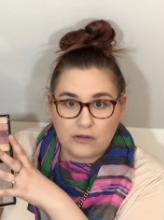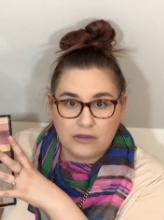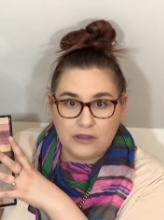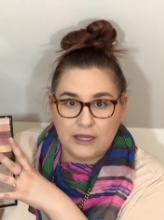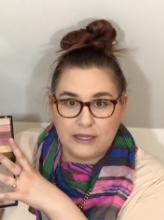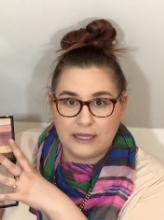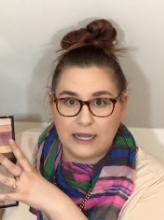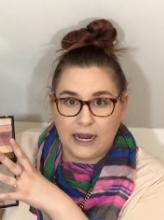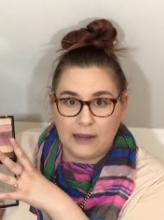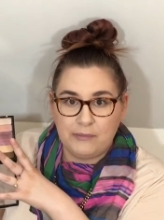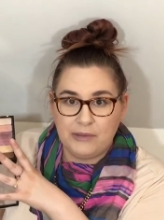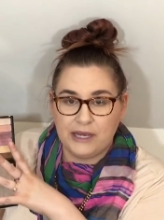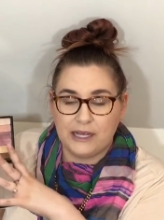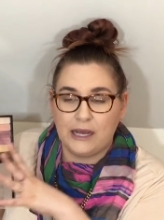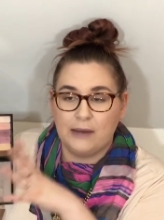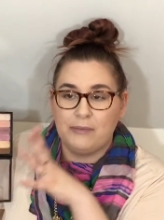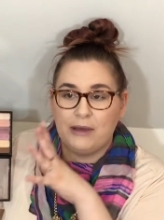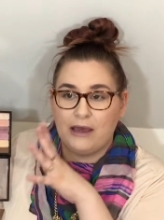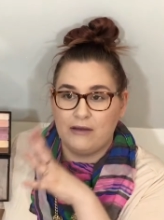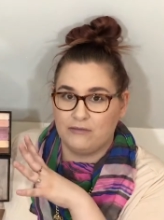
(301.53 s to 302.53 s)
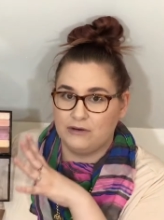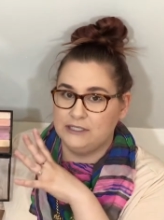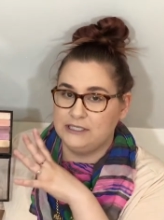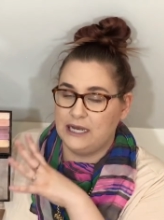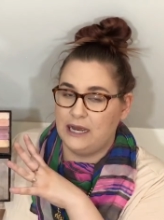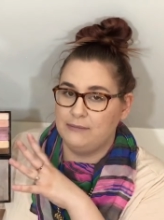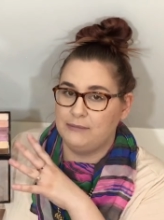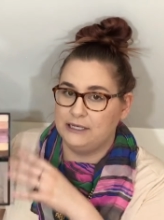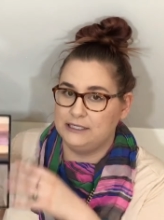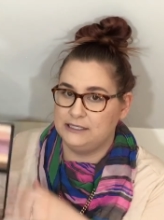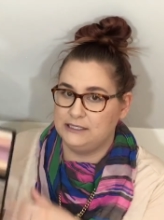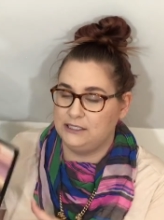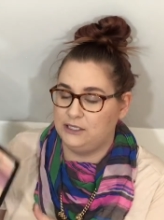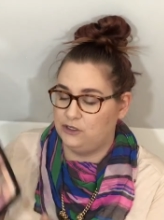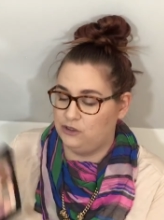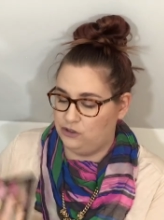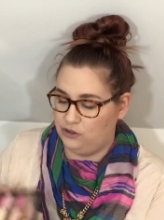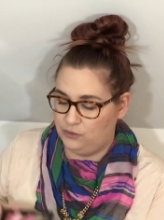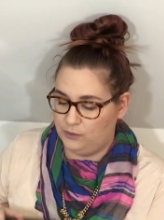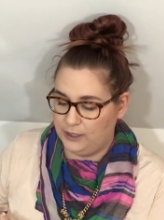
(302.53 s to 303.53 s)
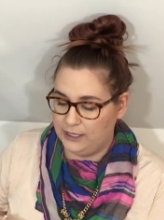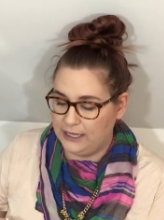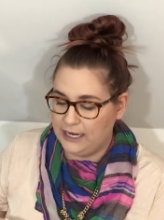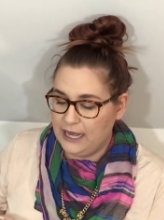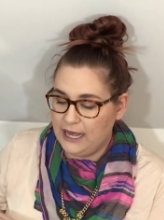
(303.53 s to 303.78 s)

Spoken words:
thing that I pick up every time I see a new one.